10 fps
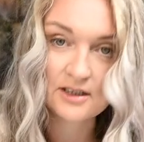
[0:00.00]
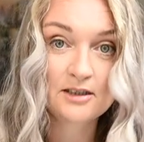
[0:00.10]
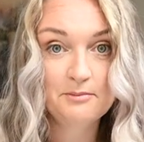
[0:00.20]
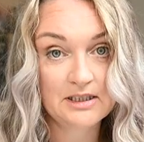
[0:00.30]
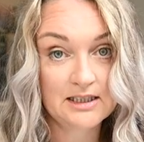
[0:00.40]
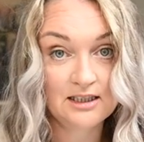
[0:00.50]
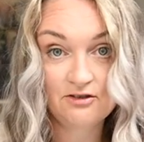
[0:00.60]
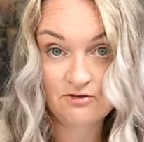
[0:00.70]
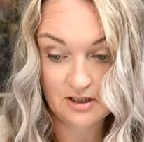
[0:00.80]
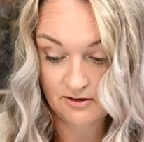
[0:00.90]
It's mixing
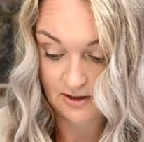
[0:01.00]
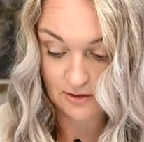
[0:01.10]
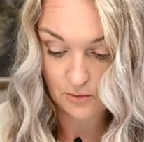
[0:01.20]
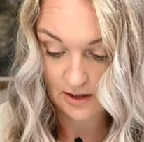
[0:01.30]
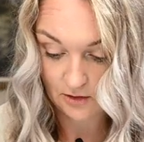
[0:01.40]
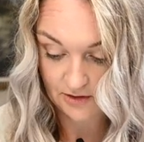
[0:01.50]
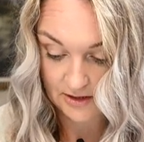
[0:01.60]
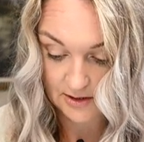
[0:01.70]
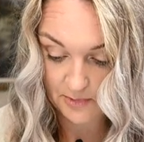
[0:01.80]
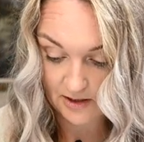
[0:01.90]
really, really well on
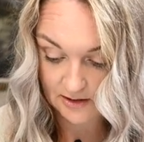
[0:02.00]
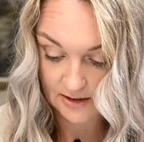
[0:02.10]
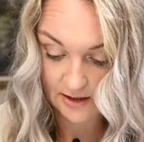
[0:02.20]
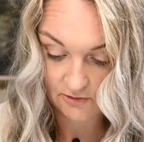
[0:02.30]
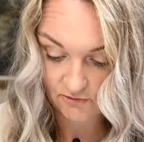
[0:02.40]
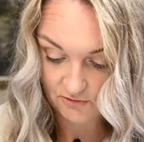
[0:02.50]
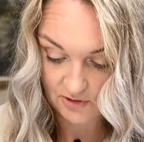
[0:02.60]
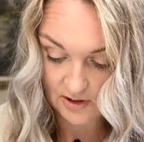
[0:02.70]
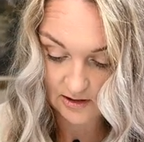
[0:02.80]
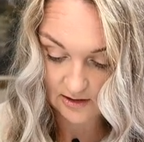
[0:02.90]
this palette. I
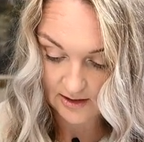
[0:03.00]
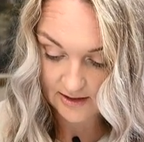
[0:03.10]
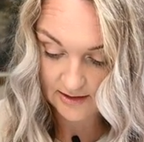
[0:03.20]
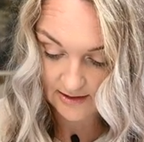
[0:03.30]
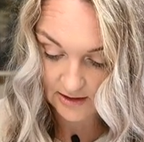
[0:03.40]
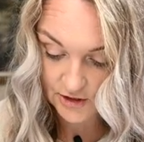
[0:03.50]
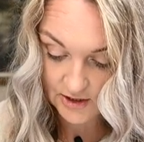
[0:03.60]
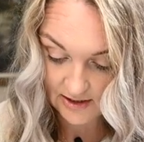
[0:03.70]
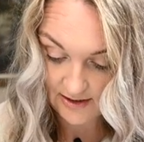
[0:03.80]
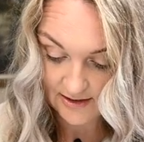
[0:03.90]
really like it
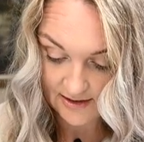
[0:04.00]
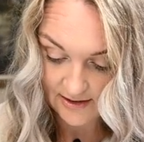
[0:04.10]
actually.